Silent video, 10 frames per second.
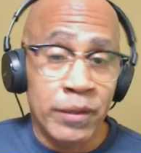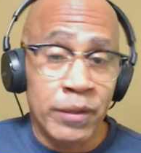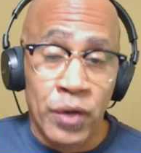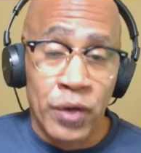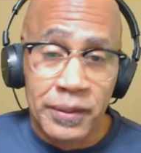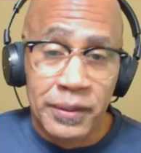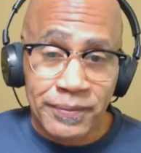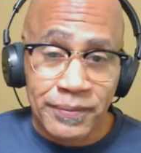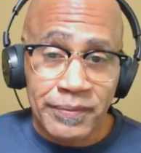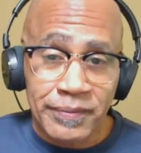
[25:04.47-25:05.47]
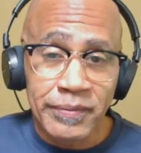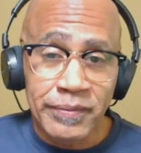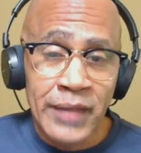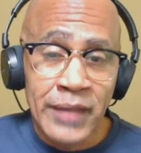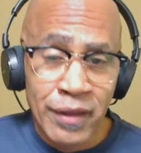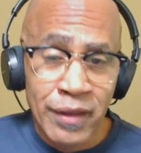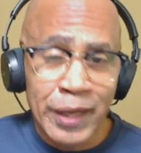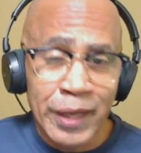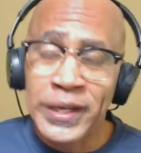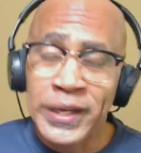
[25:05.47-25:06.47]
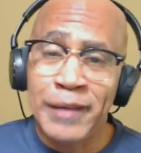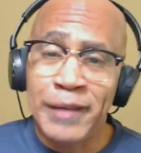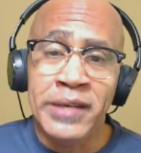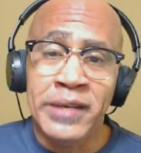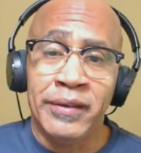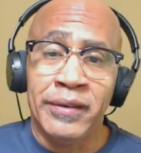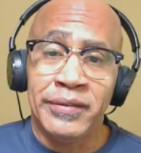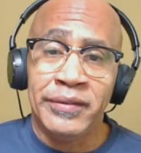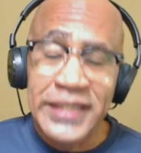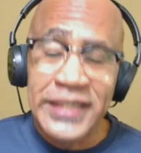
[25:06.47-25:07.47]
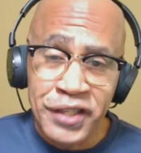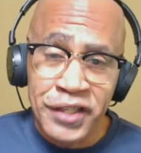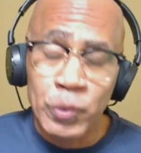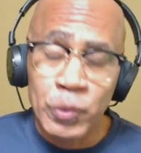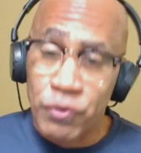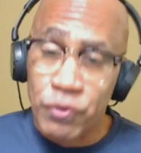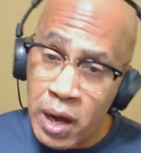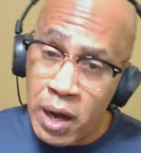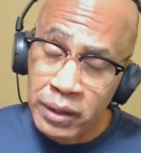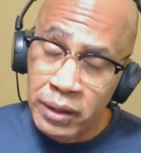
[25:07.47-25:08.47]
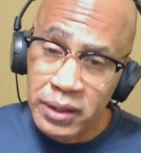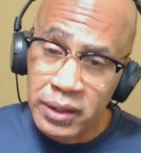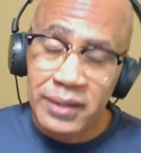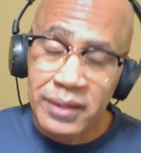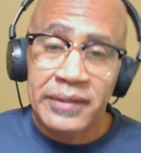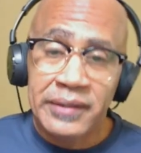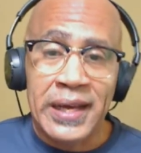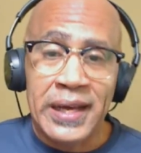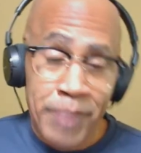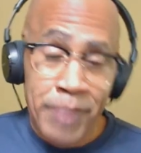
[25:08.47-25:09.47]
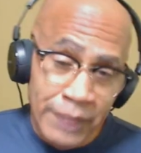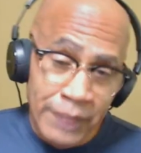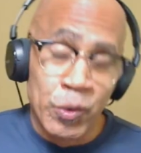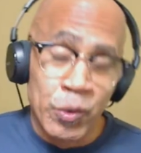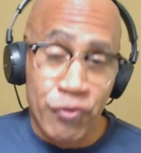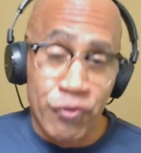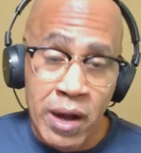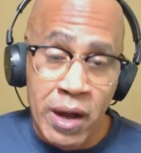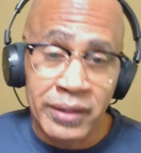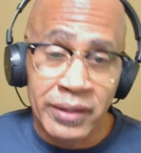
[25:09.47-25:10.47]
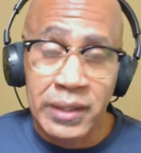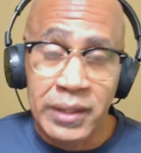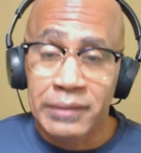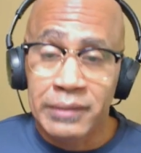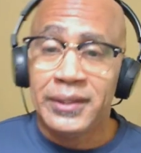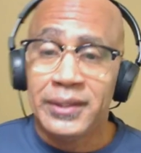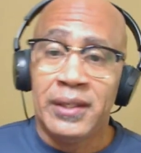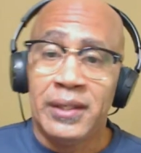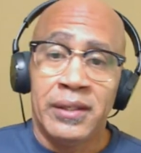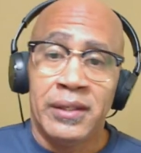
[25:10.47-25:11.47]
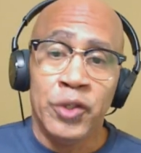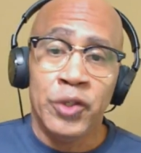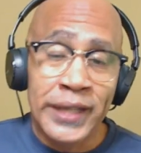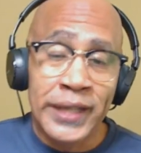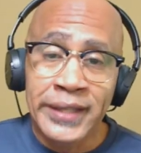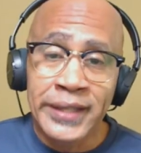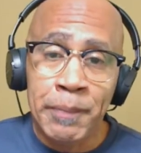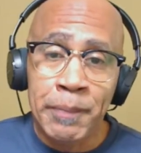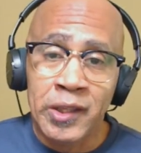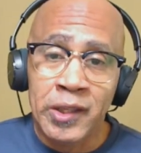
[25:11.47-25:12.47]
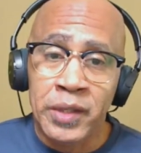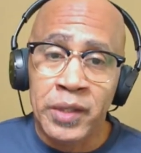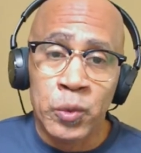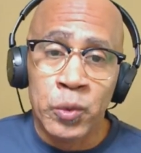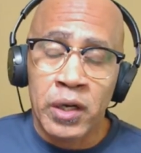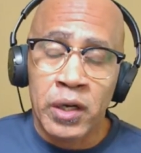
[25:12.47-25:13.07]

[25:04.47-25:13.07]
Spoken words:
work. I thought that what I had been teaching was wrong. And part of it was wrong, yeah. The new techniques I picked up didn't work.